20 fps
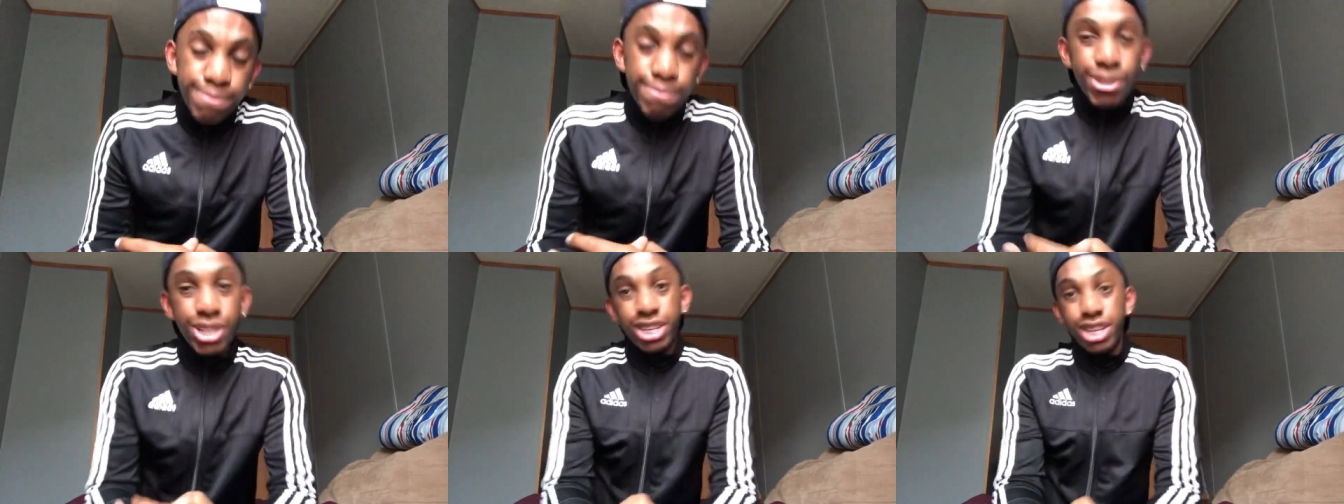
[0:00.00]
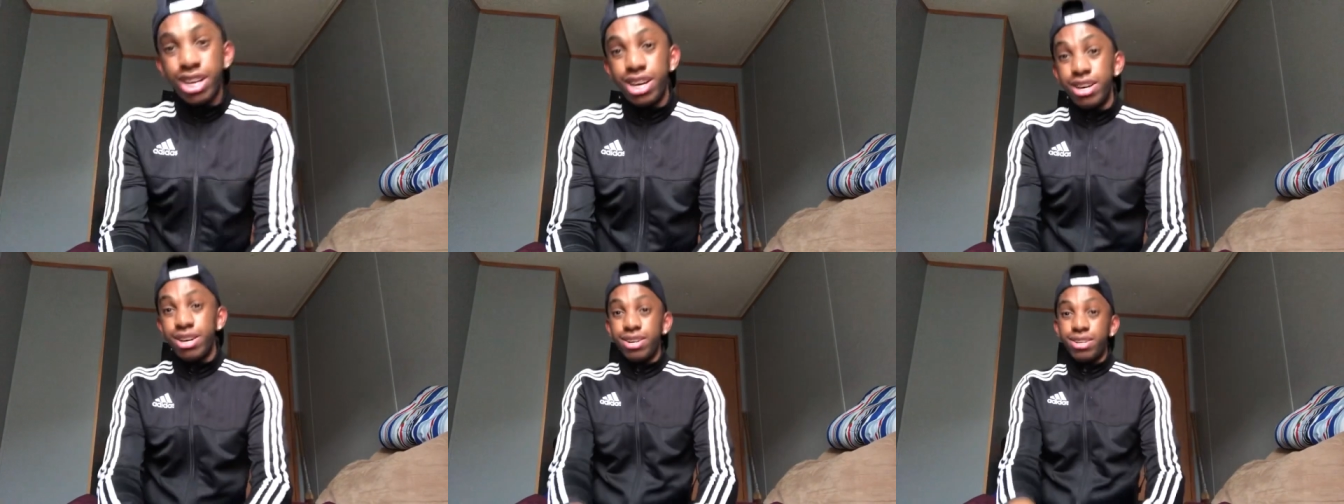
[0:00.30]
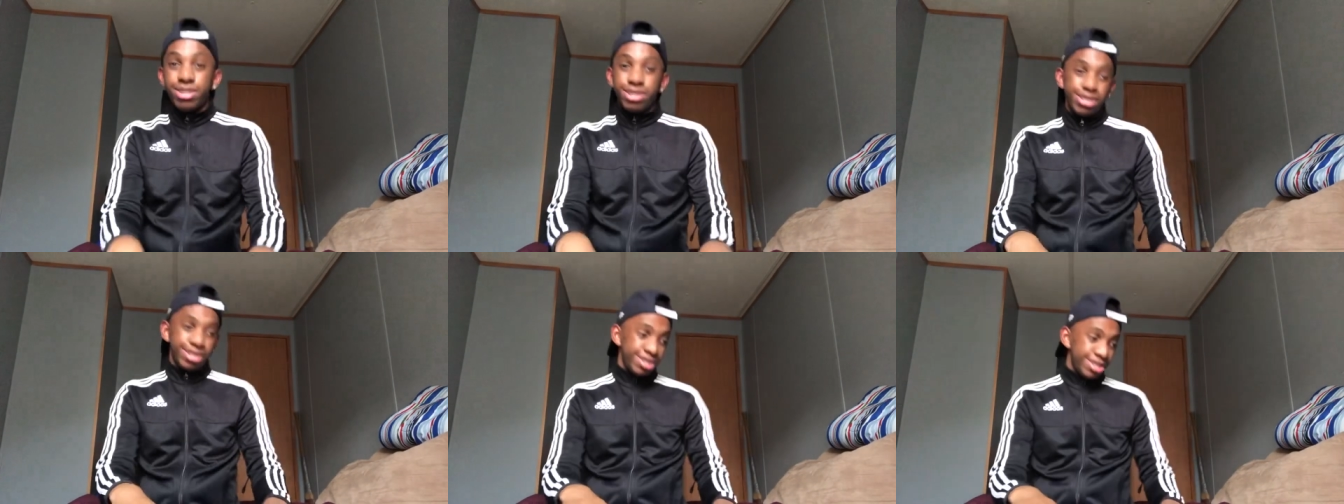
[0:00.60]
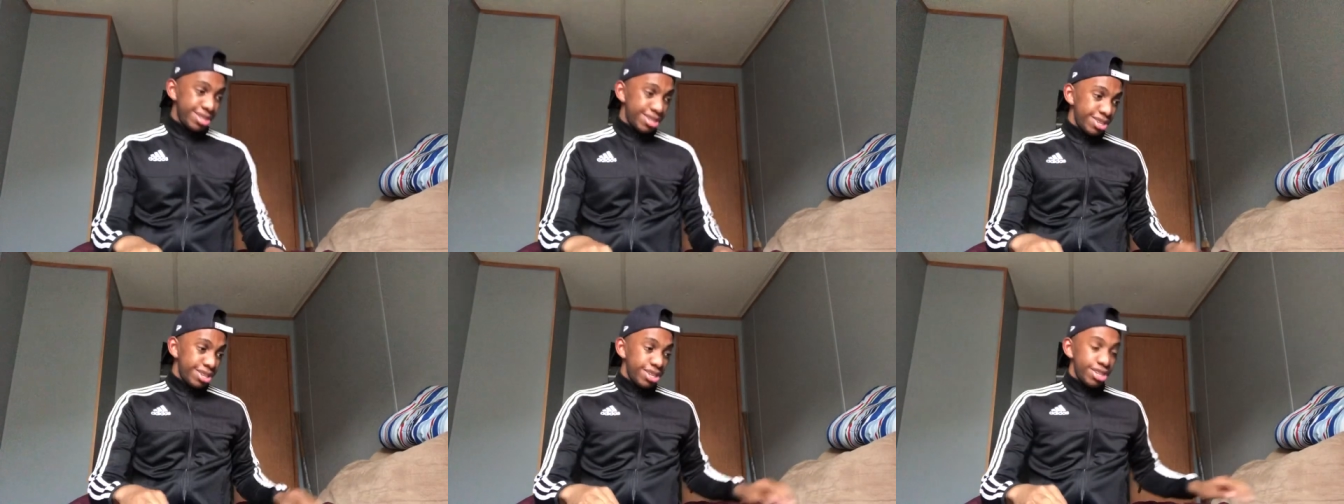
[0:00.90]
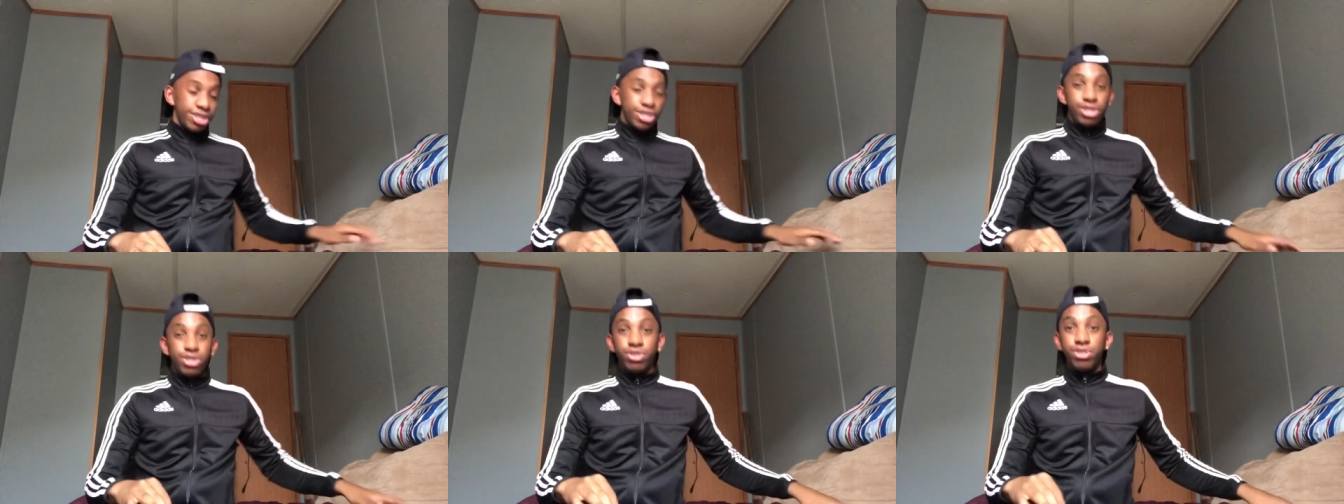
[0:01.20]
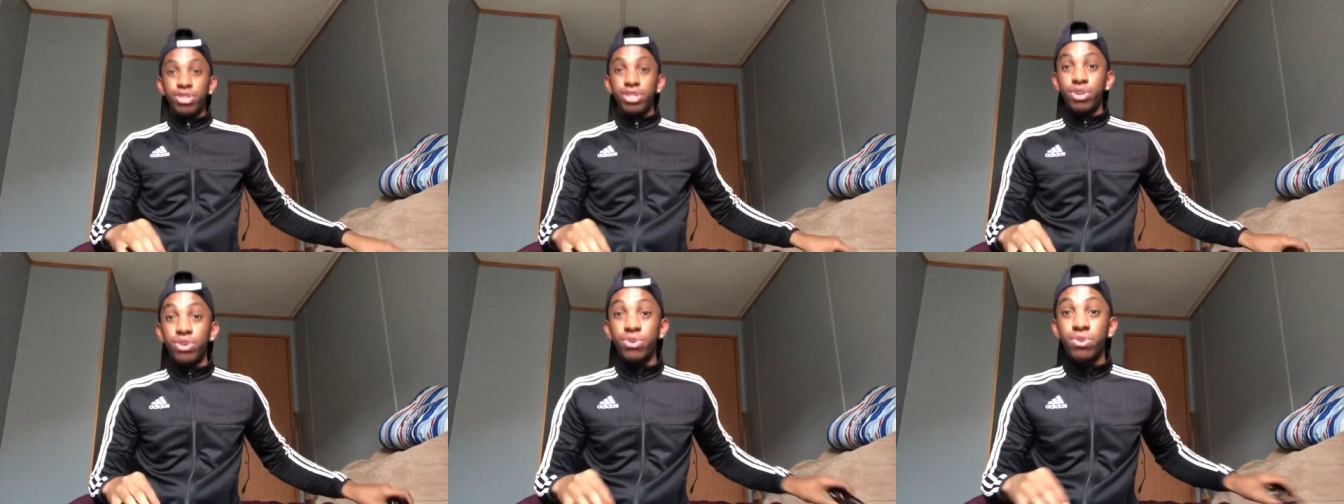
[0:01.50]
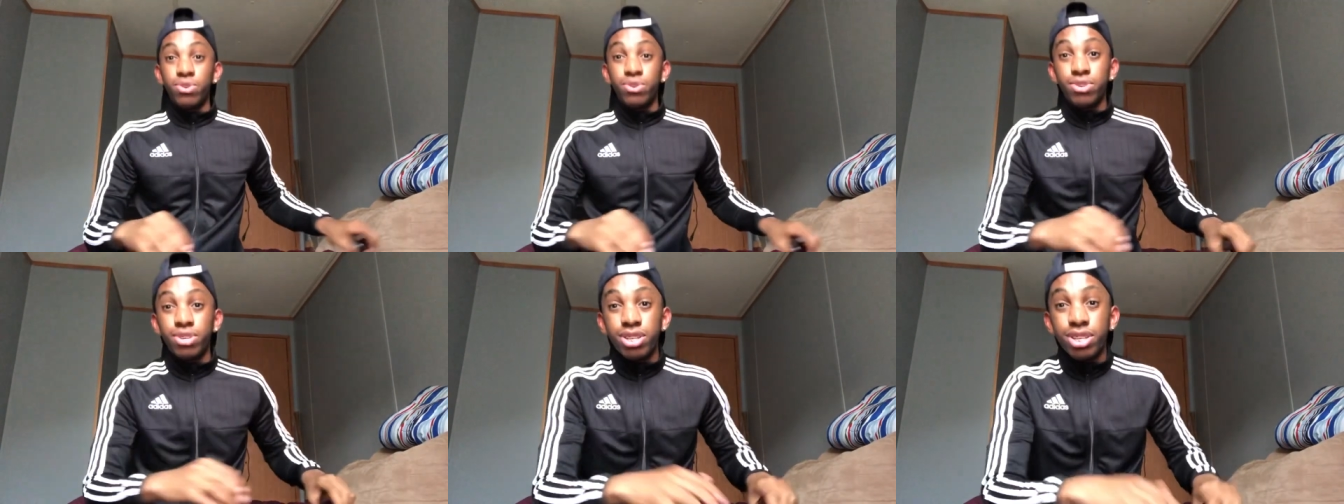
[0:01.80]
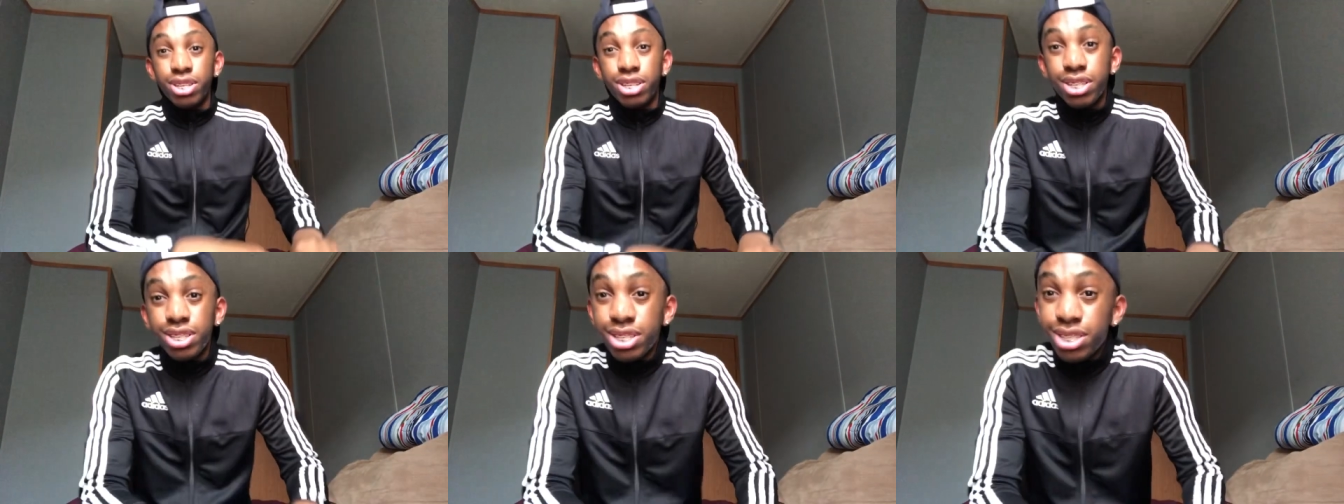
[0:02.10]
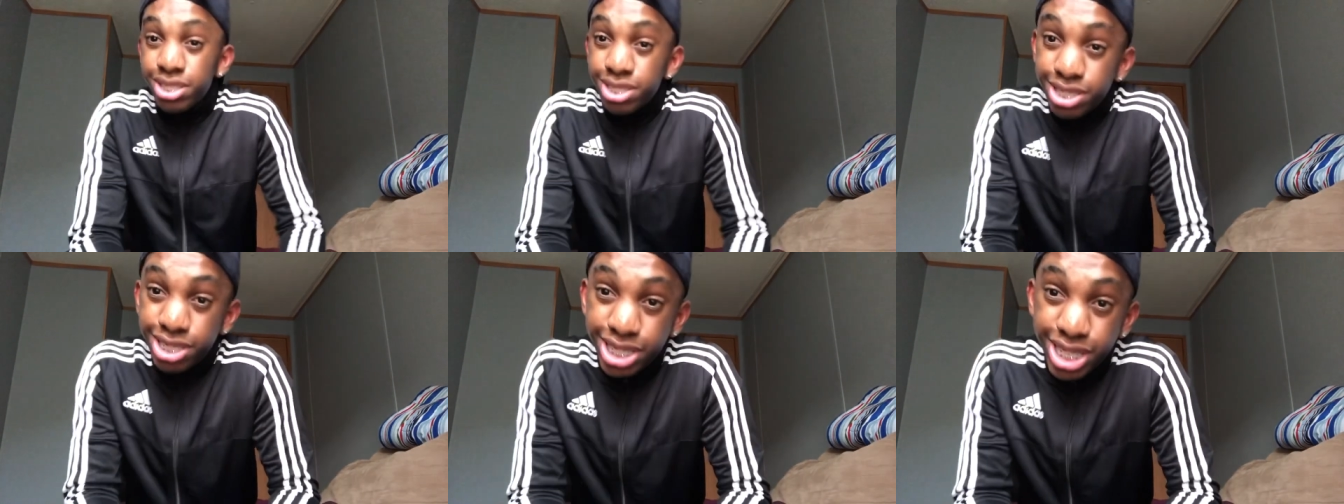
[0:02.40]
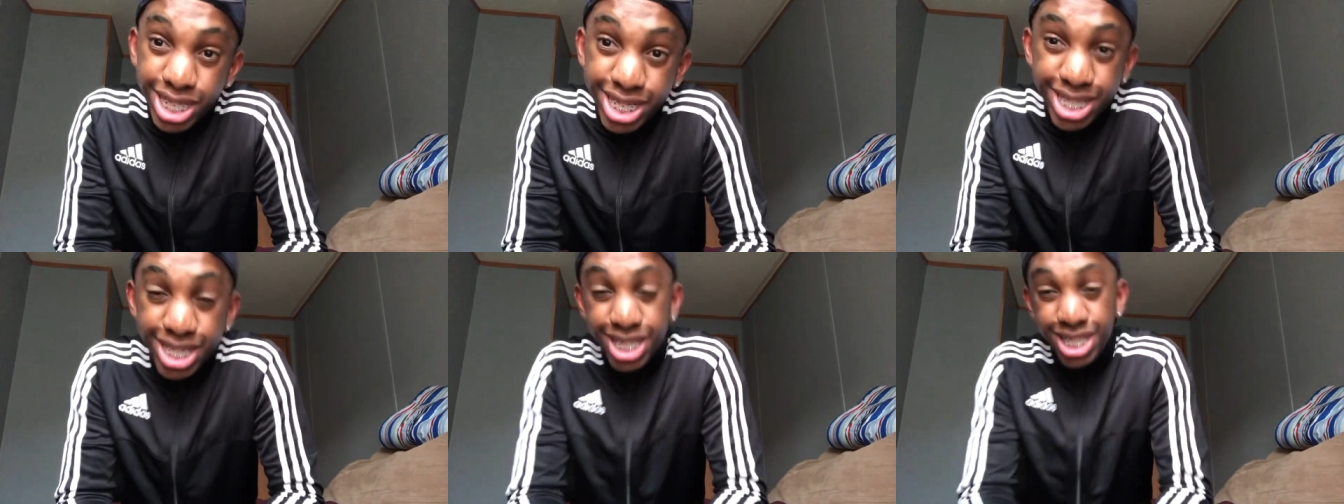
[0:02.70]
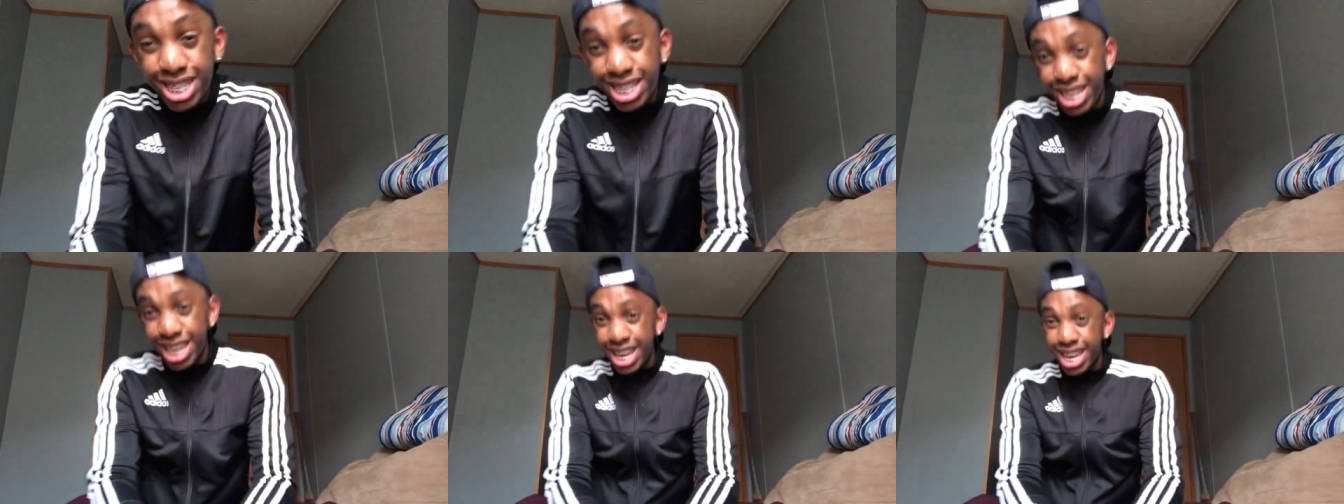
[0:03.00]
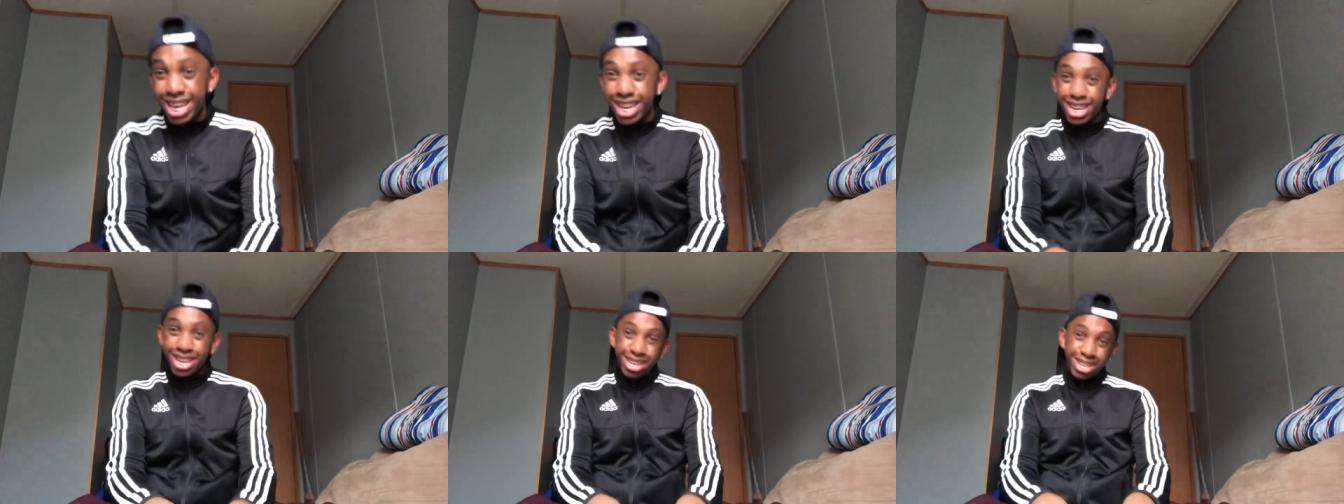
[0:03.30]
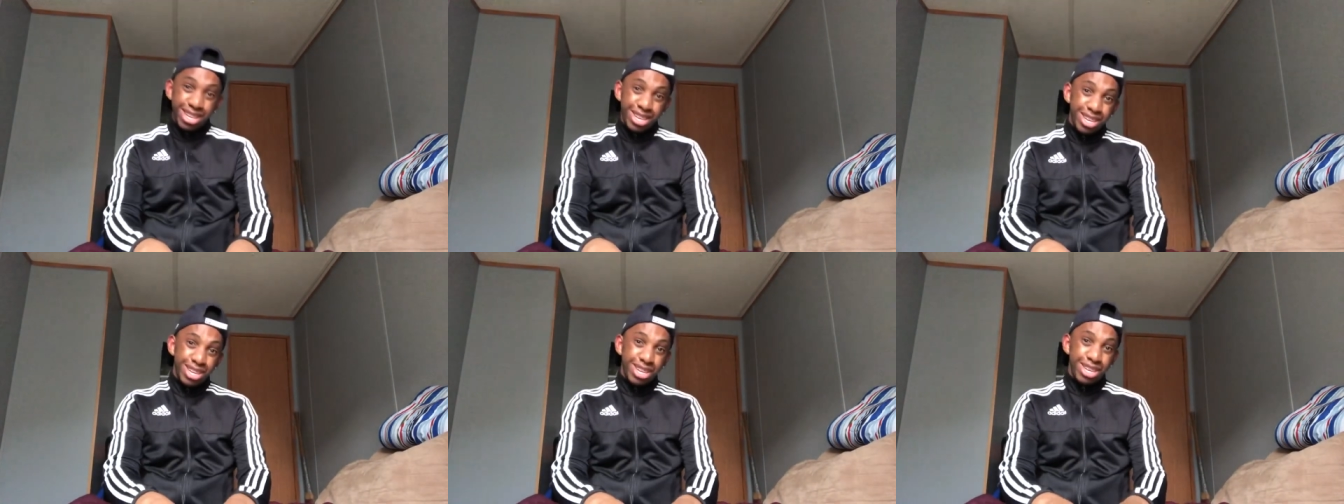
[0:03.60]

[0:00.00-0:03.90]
But nah, you know, Jaycee gang,